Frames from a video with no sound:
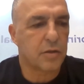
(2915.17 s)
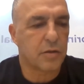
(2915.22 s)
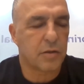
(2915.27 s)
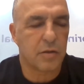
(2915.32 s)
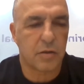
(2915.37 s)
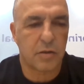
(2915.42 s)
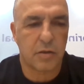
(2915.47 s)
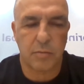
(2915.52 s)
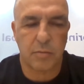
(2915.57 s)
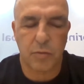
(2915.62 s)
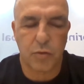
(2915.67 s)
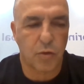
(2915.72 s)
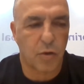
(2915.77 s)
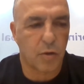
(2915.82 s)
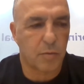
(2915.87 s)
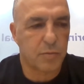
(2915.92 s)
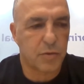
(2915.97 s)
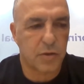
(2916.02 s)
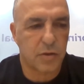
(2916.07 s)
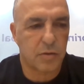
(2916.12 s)
the system
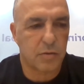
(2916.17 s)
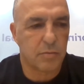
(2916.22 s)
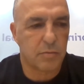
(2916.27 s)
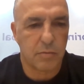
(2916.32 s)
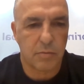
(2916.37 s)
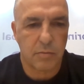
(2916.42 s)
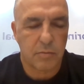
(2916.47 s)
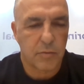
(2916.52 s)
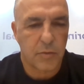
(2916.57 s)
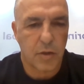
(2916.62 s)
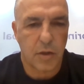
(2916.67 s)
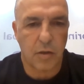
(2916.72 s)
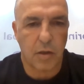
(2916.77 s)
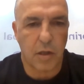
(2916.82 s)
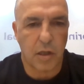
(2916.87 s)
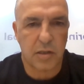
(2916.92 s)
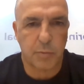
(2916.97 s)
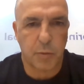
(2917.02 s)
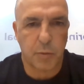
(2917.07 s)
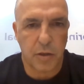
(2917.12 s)
drops
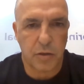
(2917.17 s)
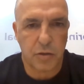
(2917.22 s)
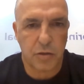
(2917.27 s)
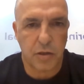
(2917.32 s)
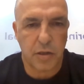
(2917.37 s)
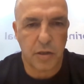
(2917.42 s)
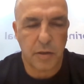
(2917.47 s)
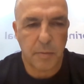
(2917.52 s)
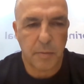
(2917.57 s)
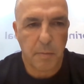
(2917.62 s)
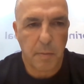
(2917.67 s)
exponentially.